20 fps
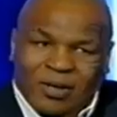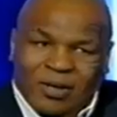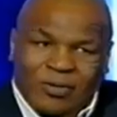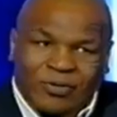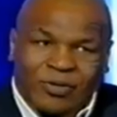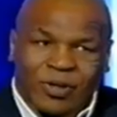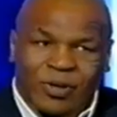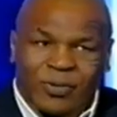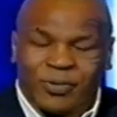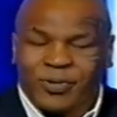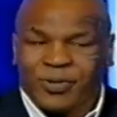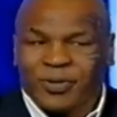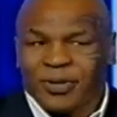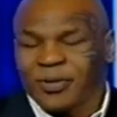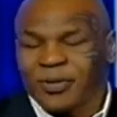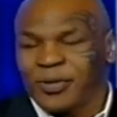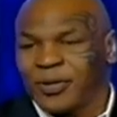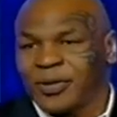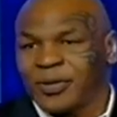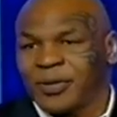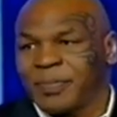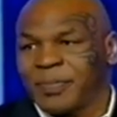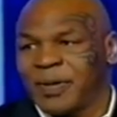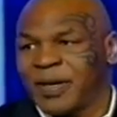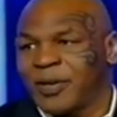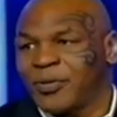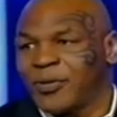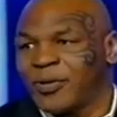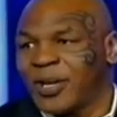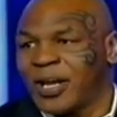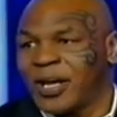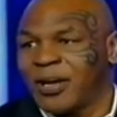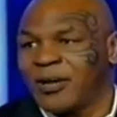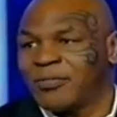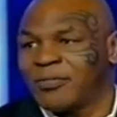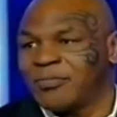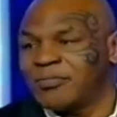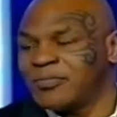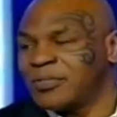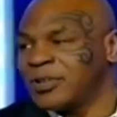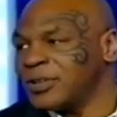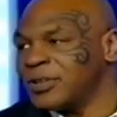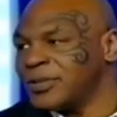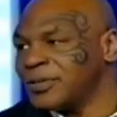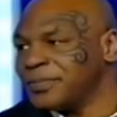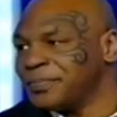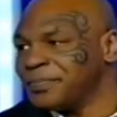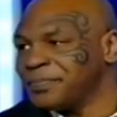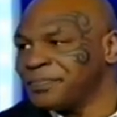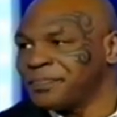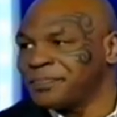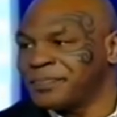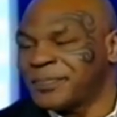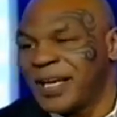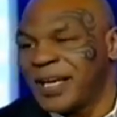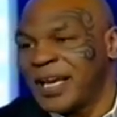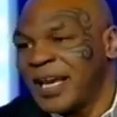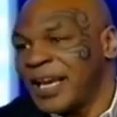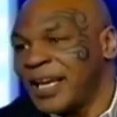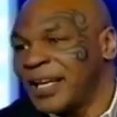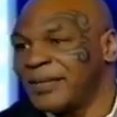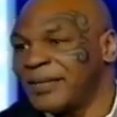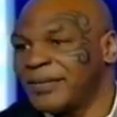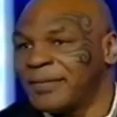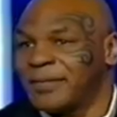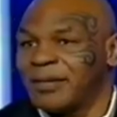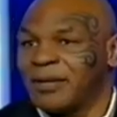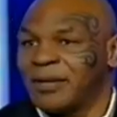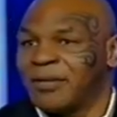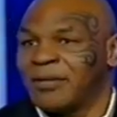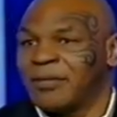don't know. It depends on how Hayes'